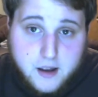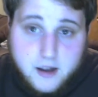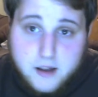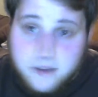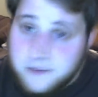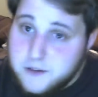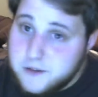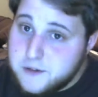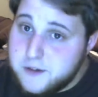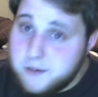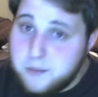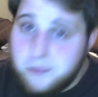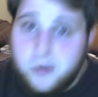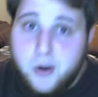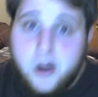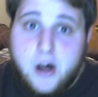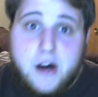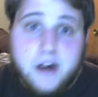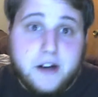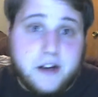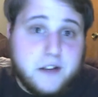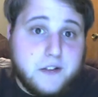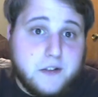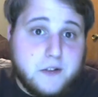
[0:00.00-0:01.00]
There's
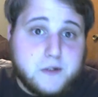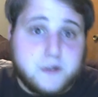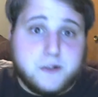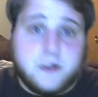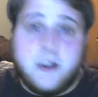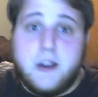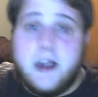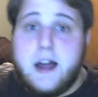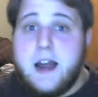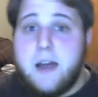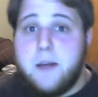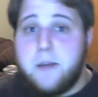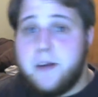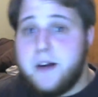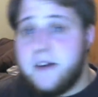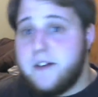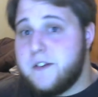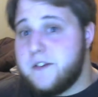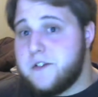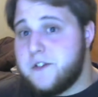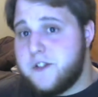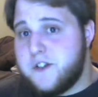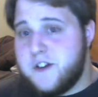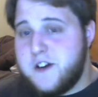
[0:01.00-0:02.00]
applauding, there's clapping,
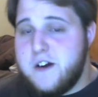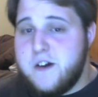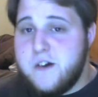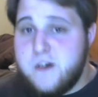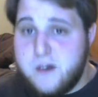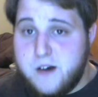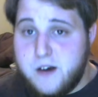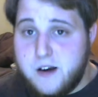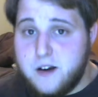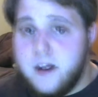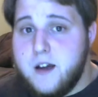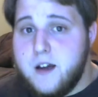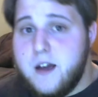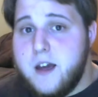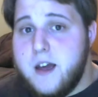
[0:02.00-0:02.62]
there's cheering.